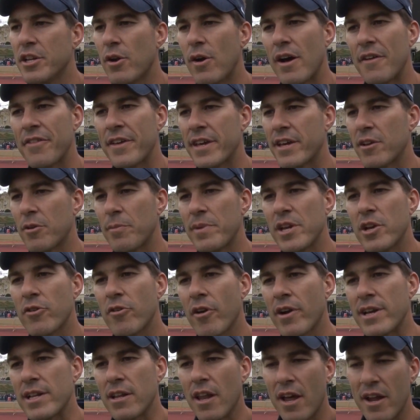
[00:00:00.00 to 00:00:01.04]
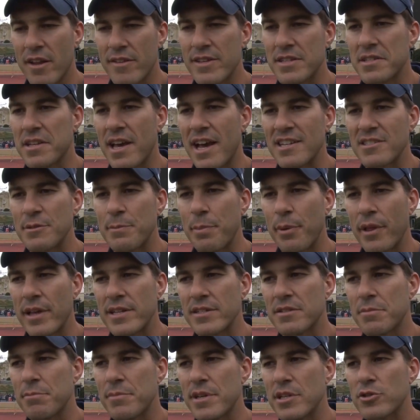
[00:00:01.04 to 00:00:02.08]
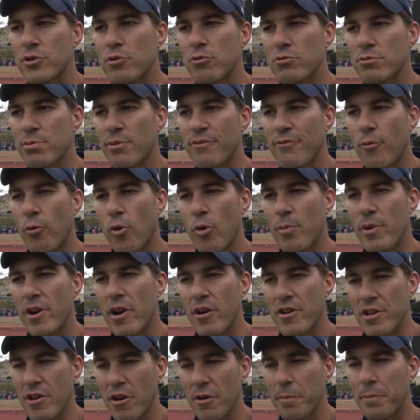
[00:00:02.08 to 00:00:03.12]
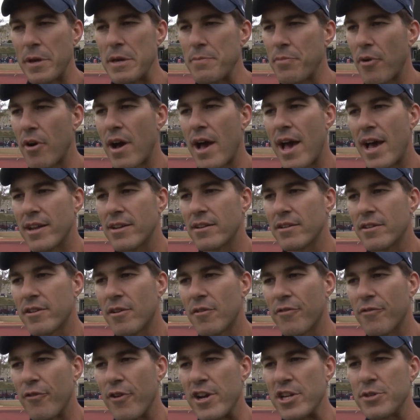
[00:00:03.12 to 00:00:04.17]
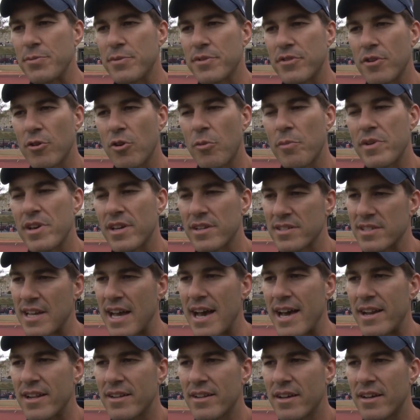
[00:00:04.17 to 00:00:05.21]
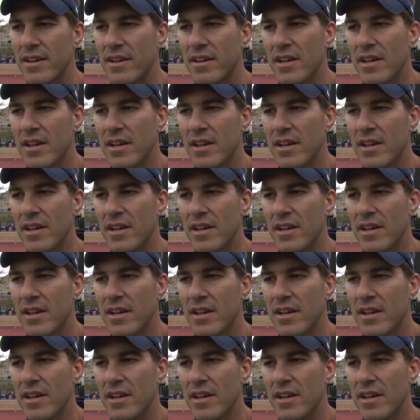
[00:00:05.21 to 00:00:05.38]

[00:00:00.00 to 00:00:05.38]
You know, I think it'll be great. A lot of these guys have played some big schools before, but our young people hadn't. You know, freshmen, they're going to be excited.